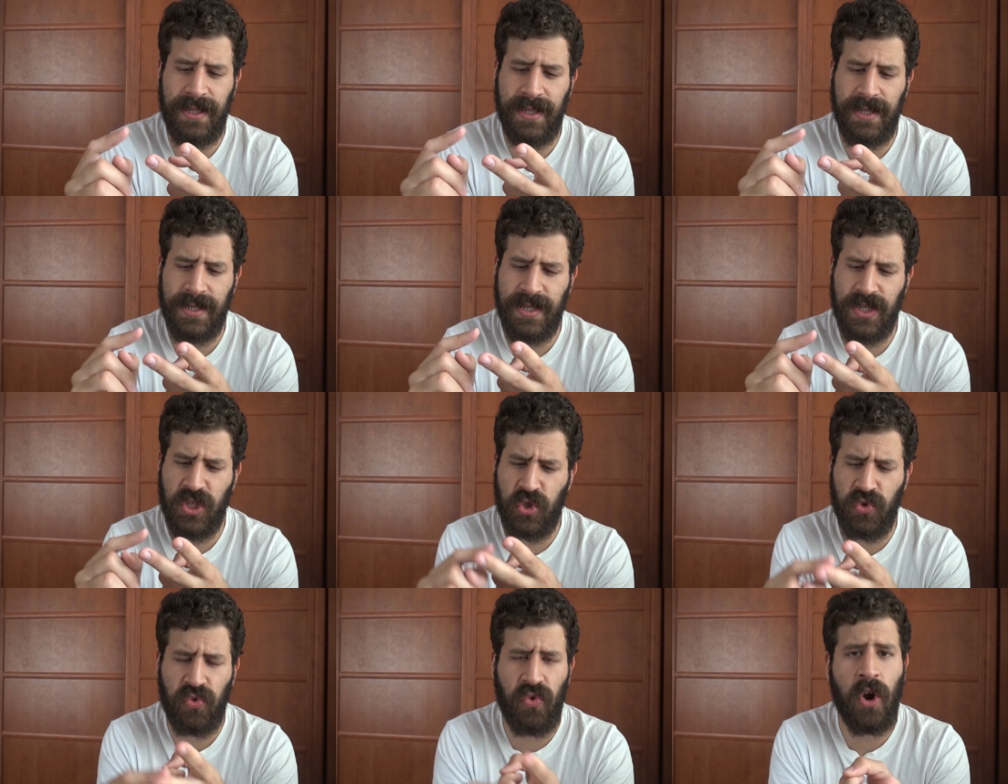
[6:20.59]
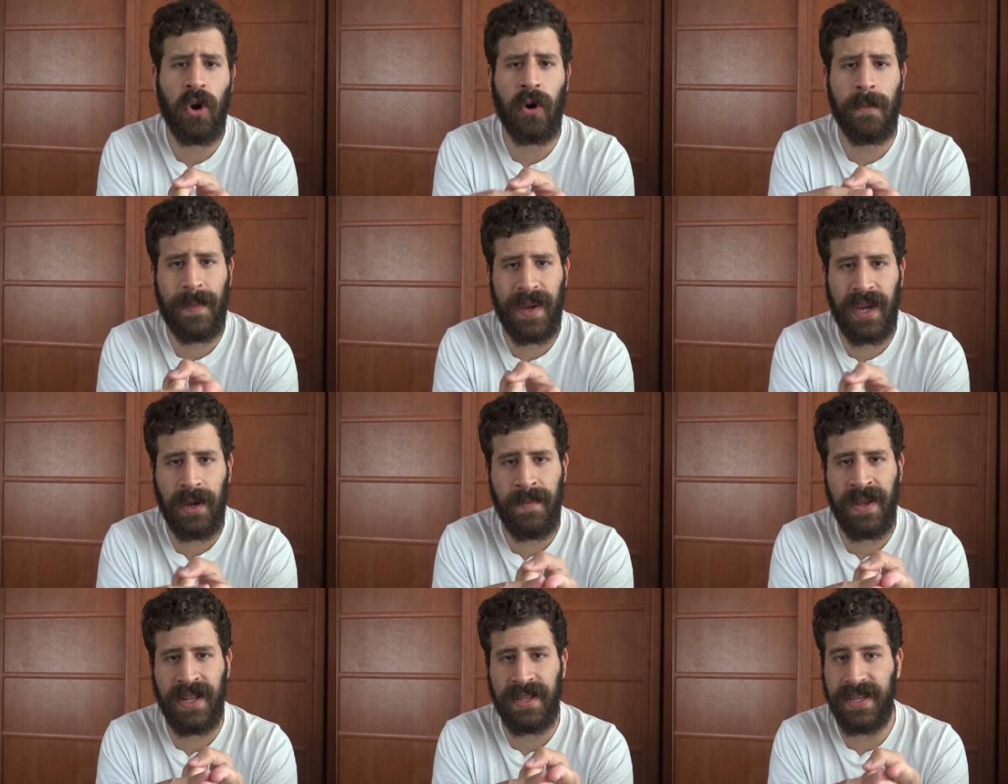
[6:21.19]
the strong
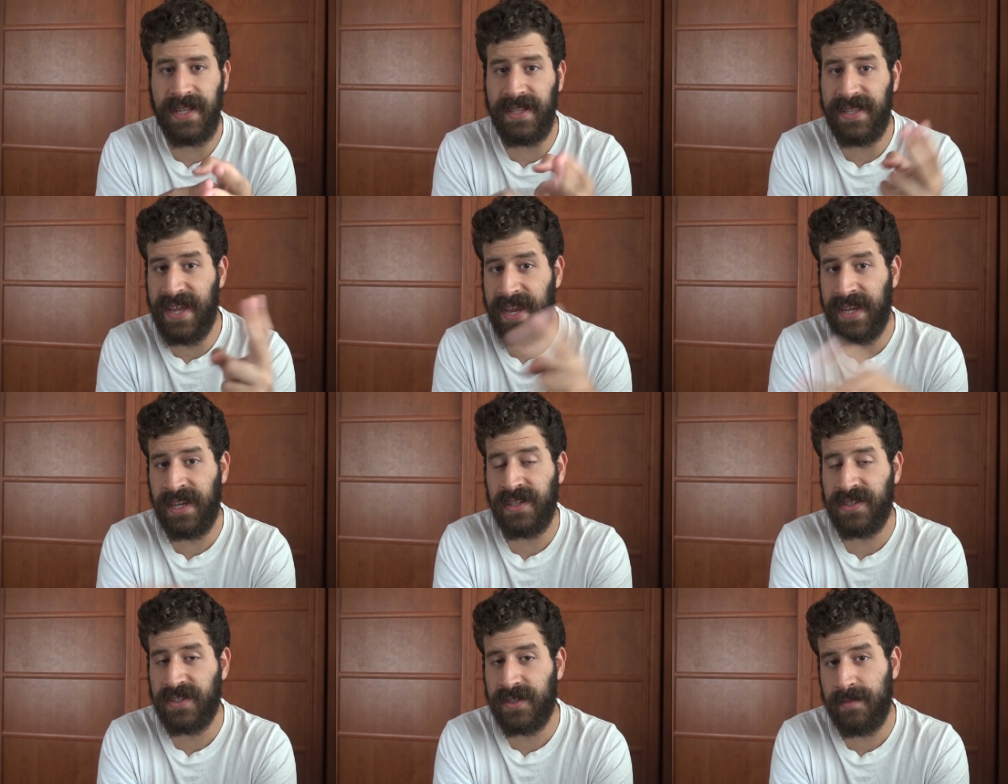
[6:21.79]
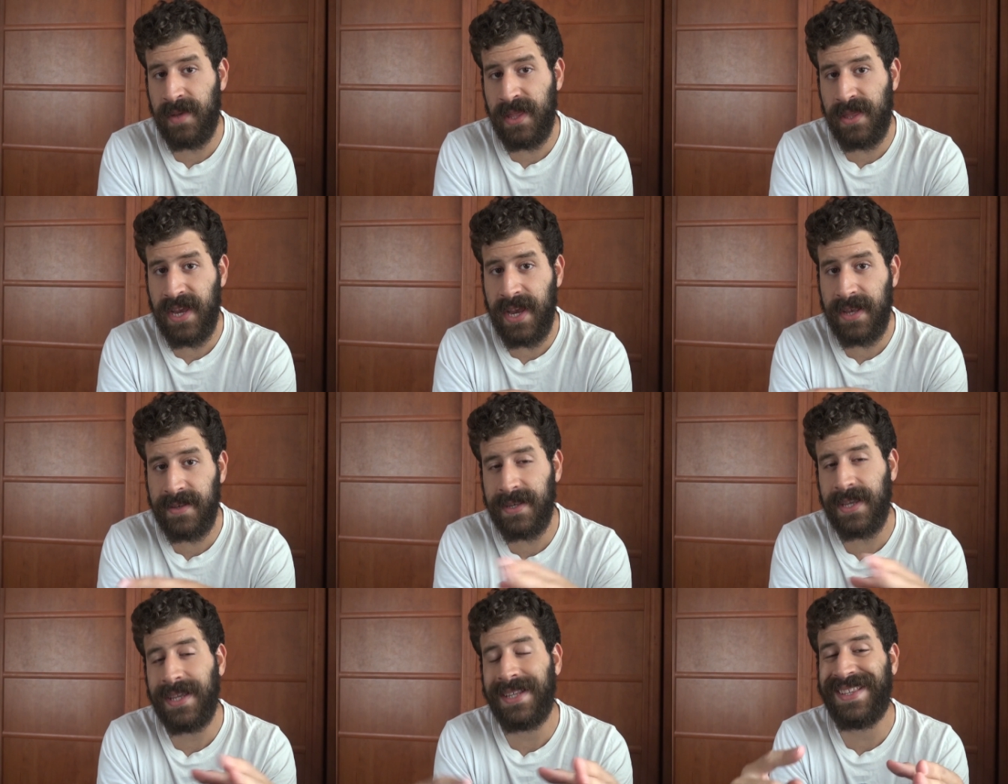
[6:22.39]
pigment that Daniel Smith
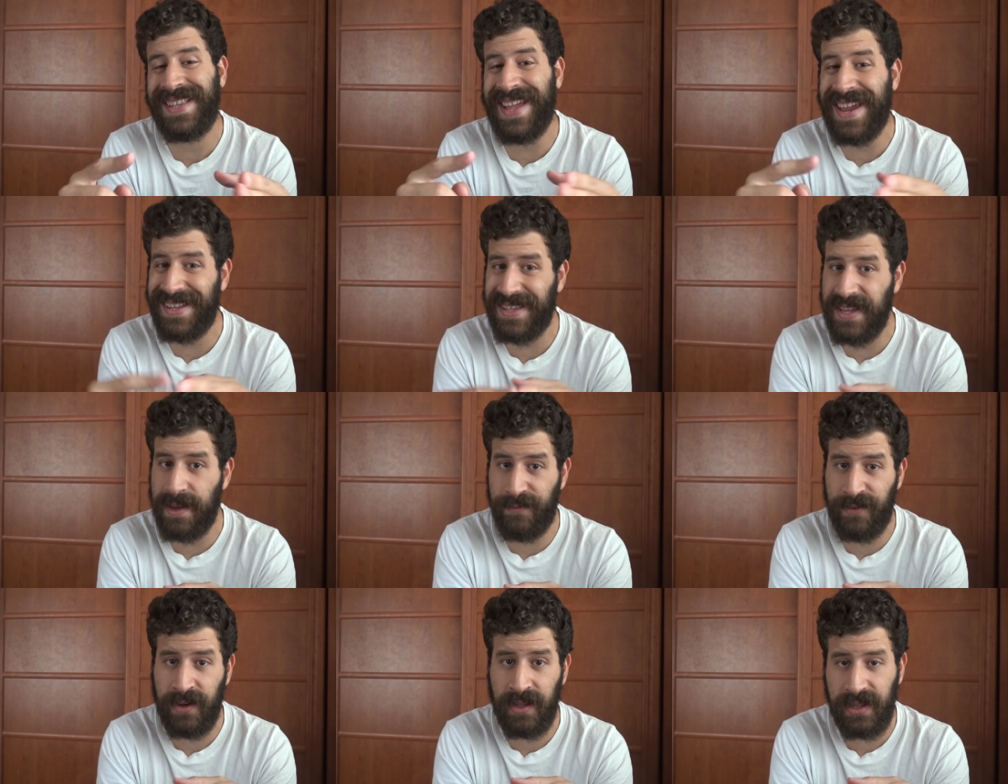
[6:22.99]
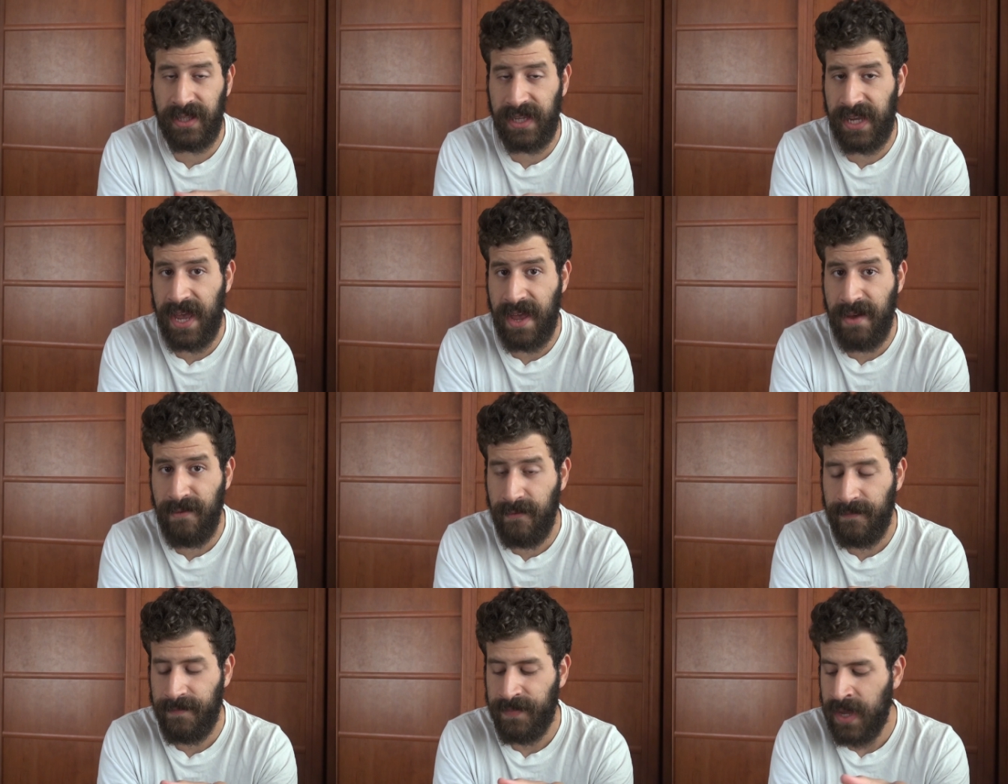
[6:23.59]
has, they definitely
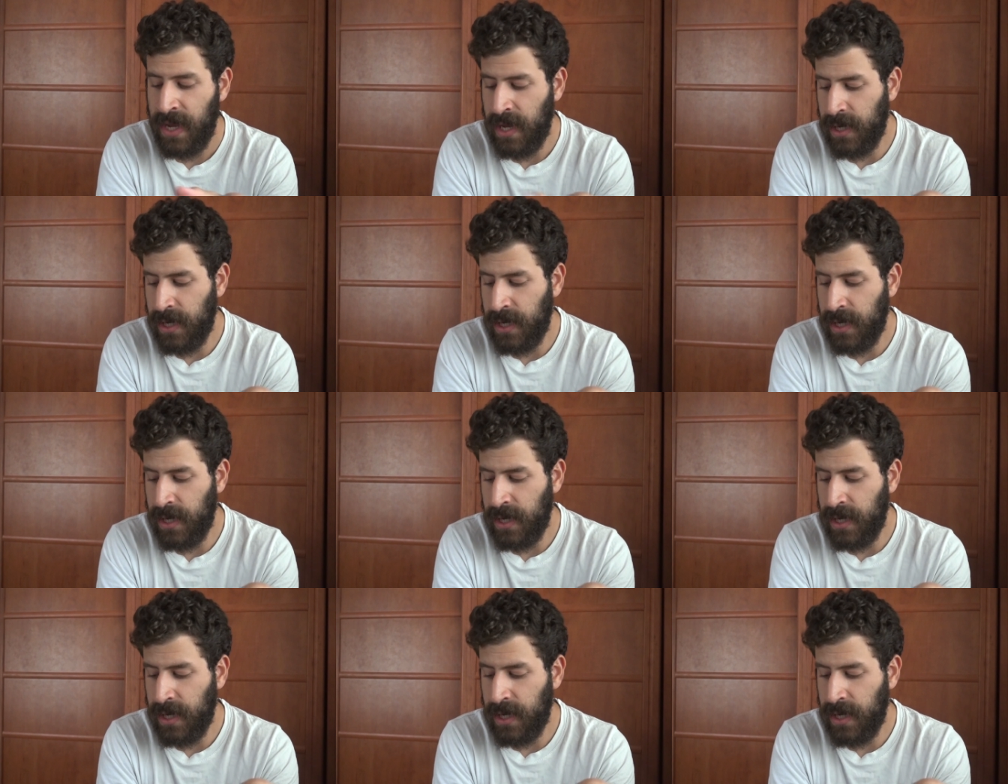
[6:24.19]
have.